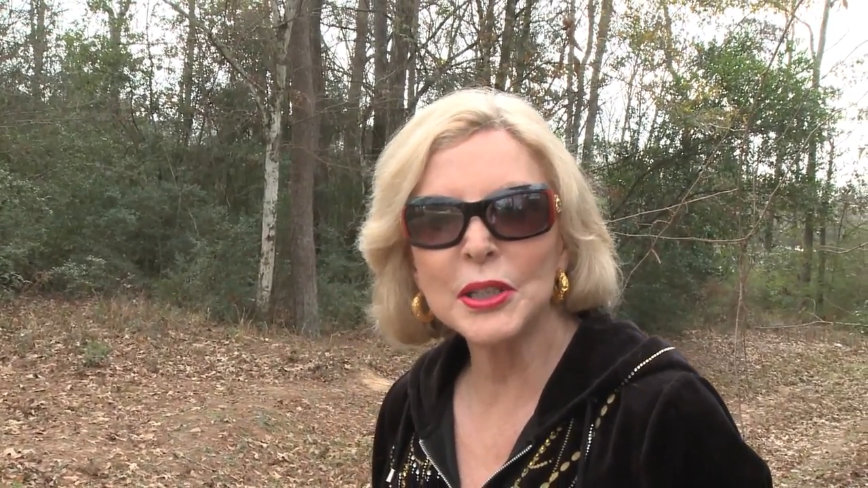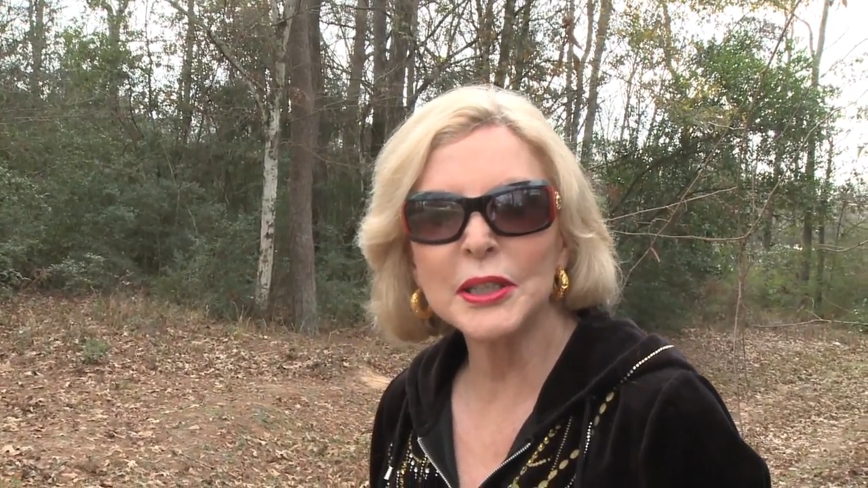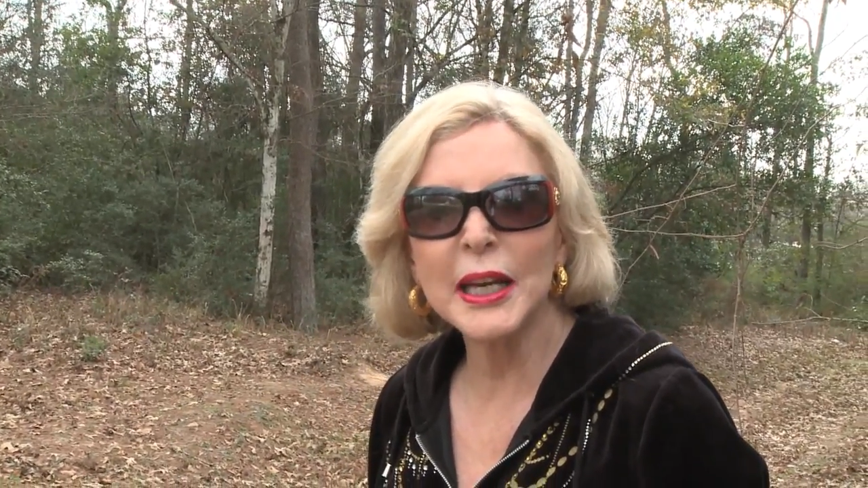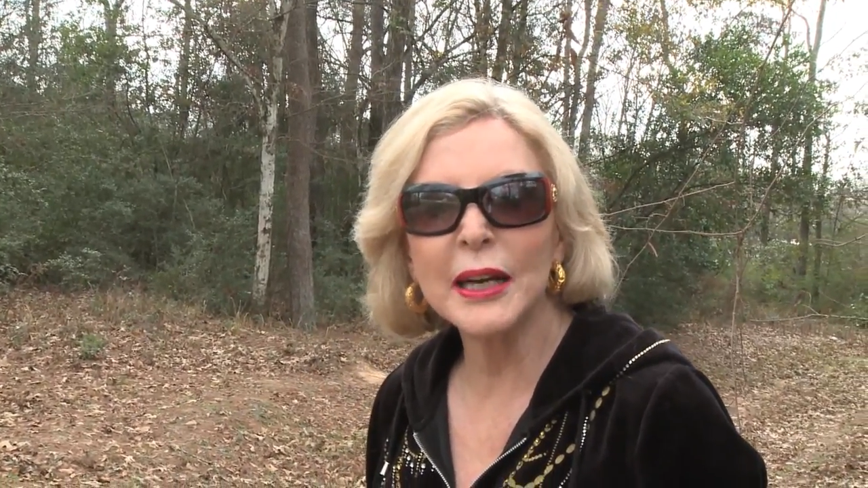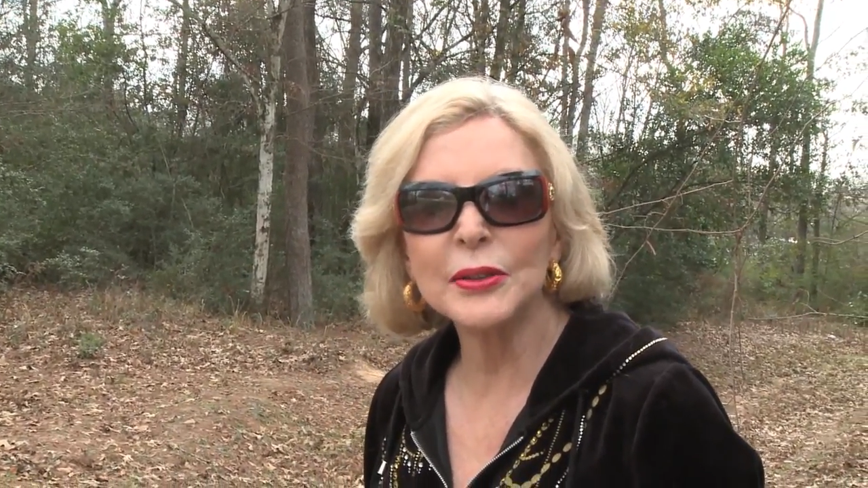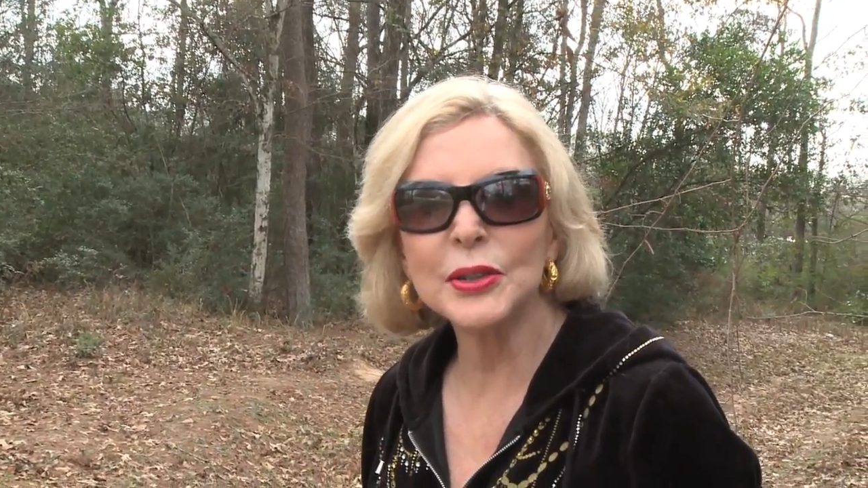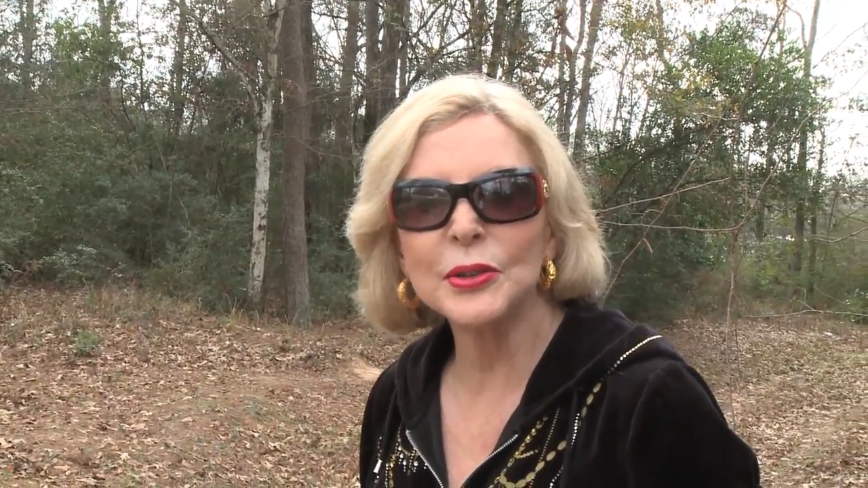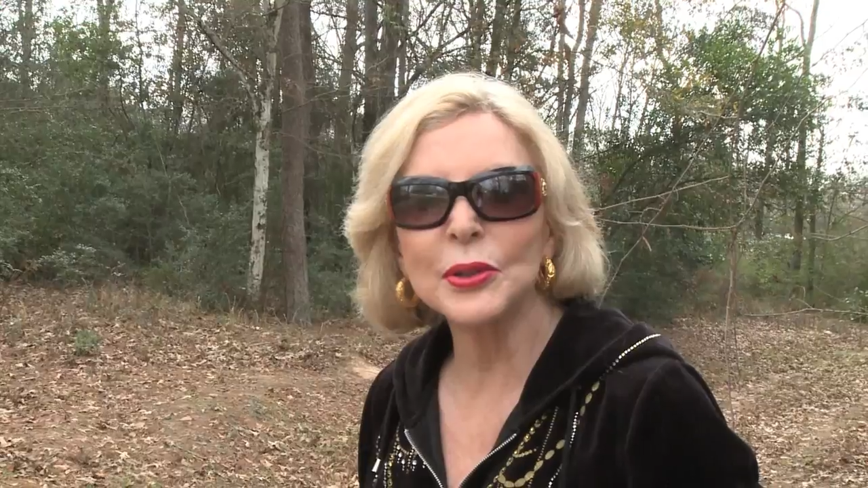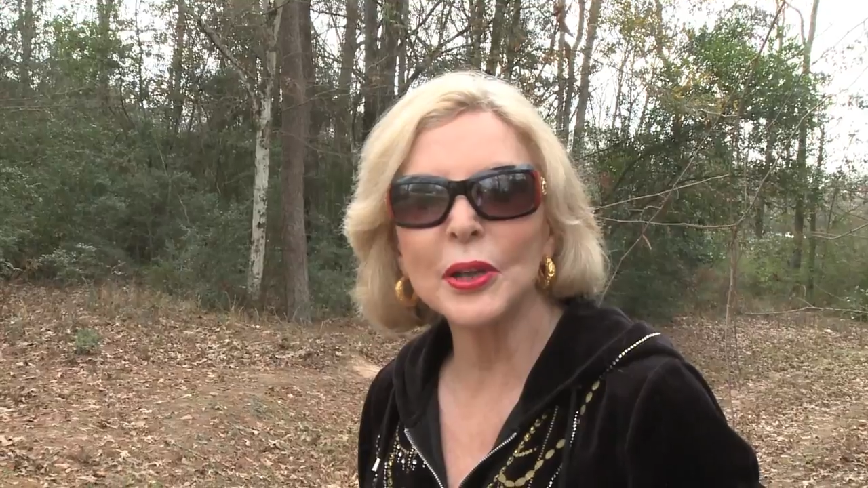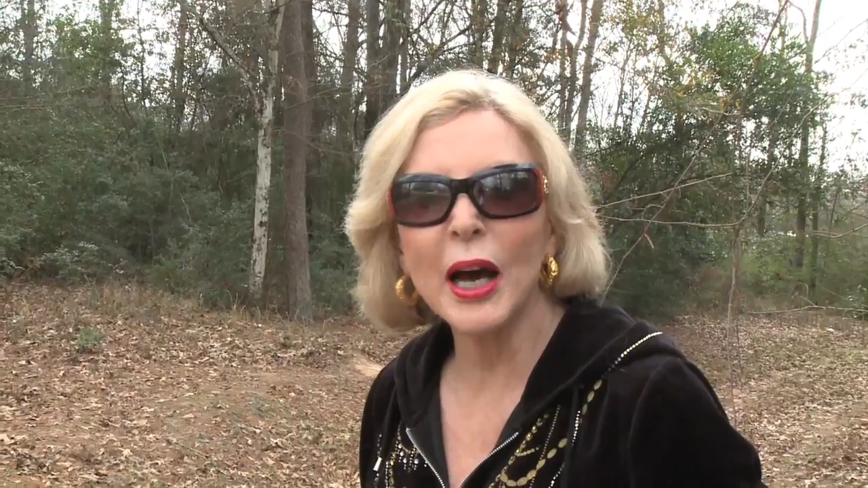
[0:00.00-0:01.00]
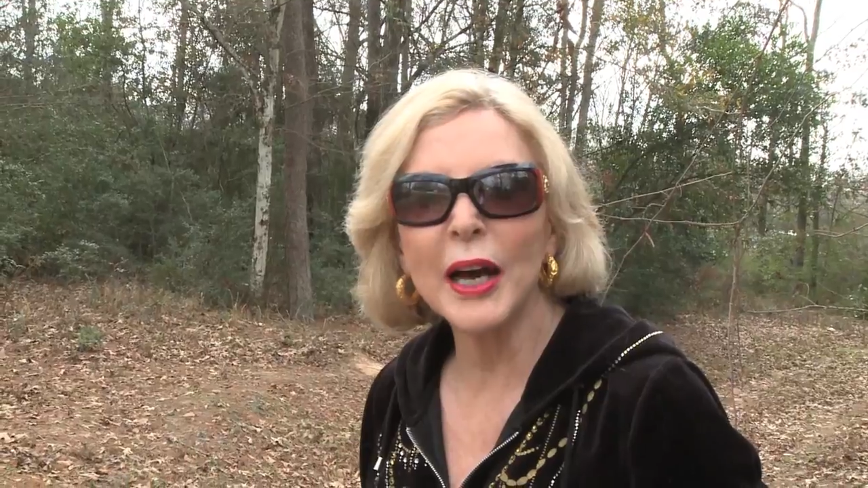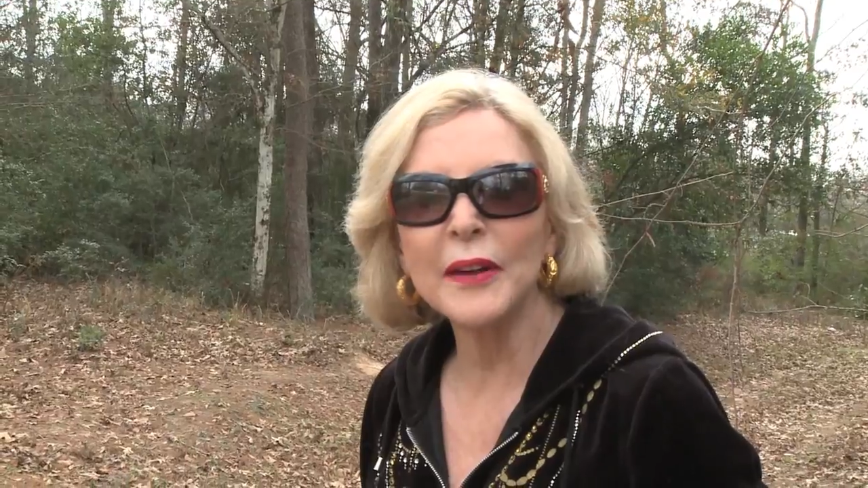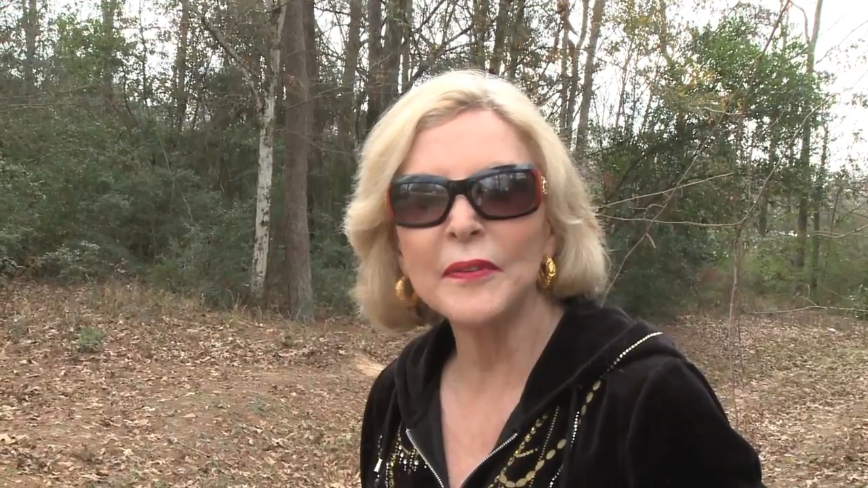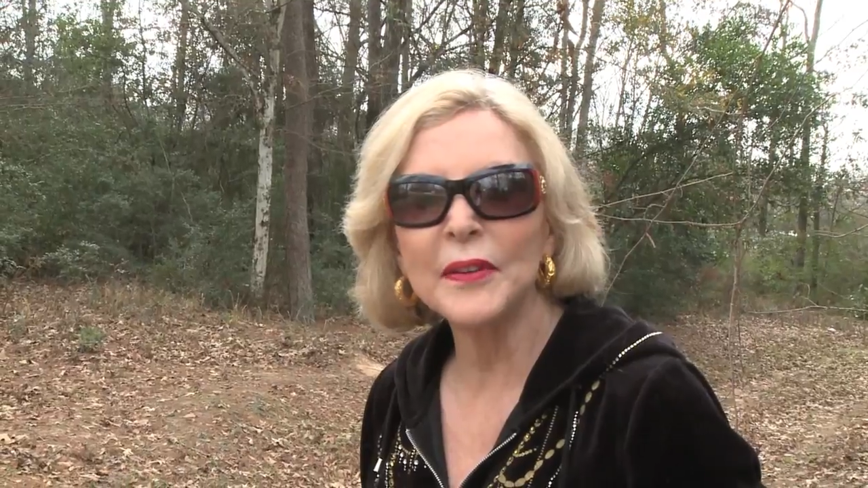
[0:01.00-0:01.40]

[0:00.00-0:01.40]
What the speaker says: to the outdoor life.